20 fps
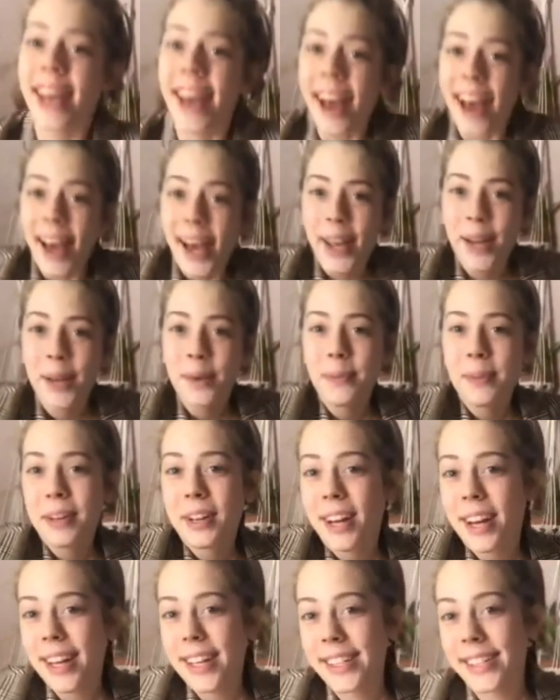I hope you
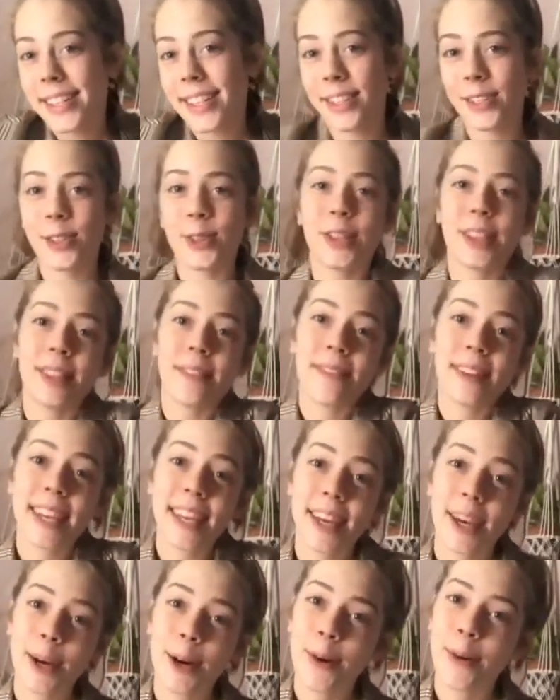guys enjoyed the
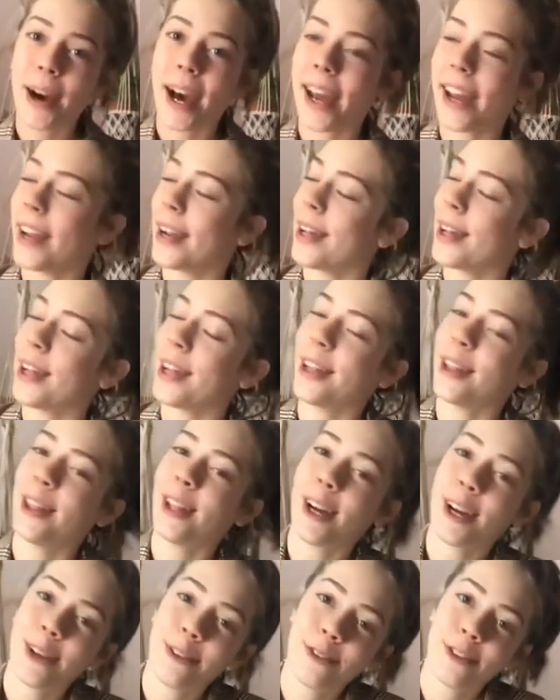video I had a lot
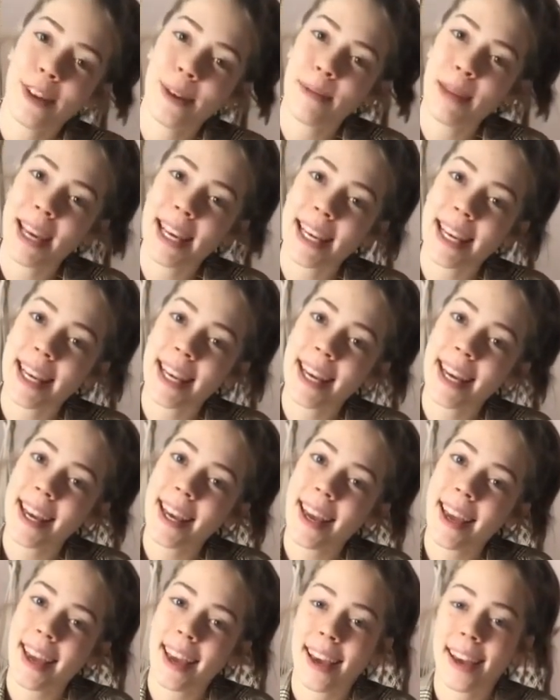of fun making it
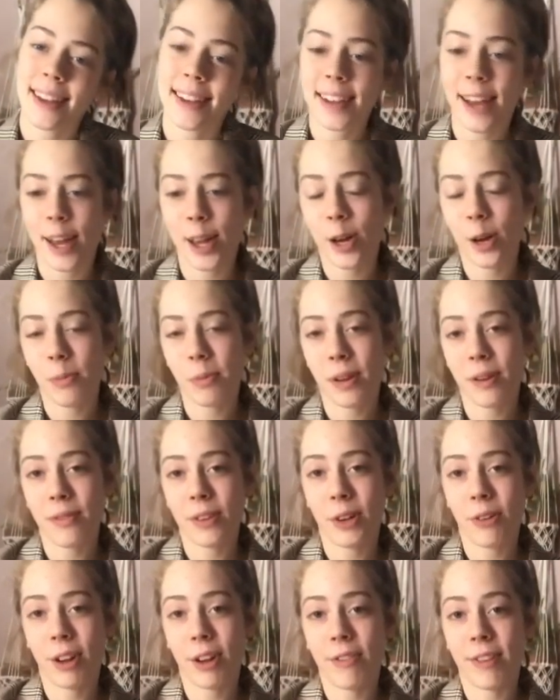and I hope you have a
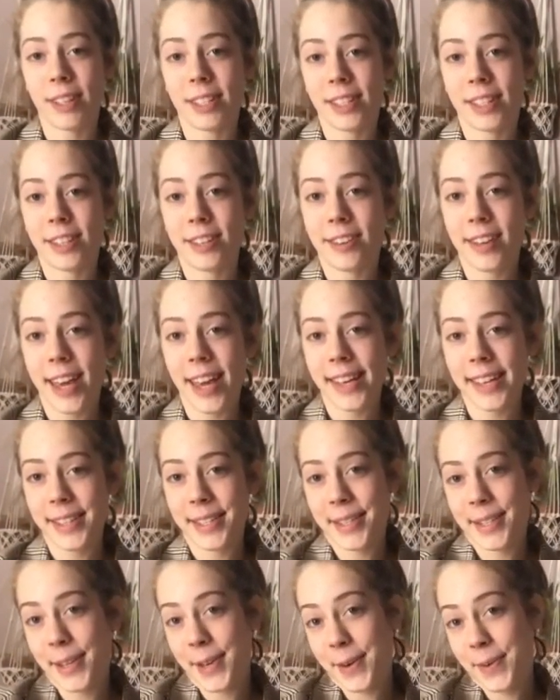great rest of your day
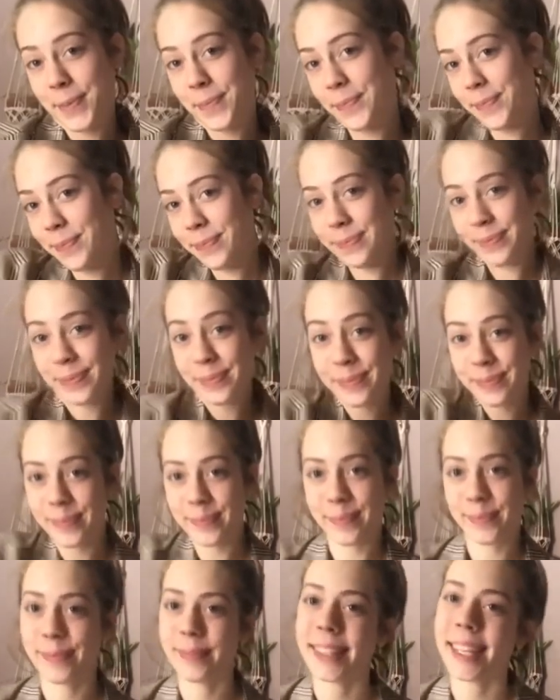so
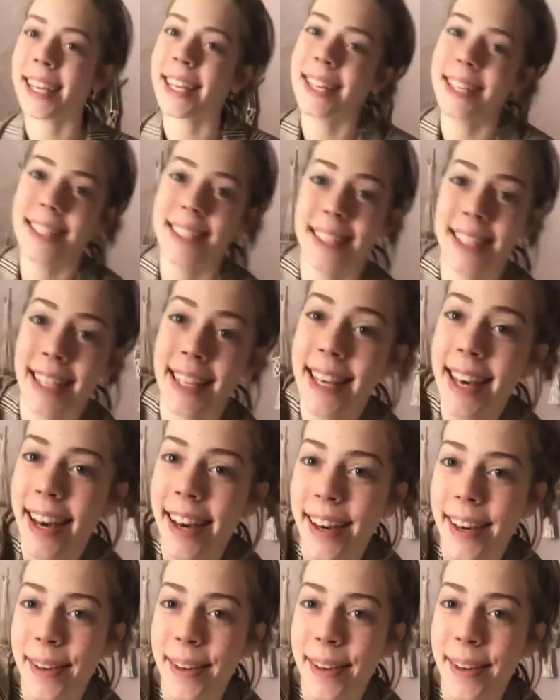see ya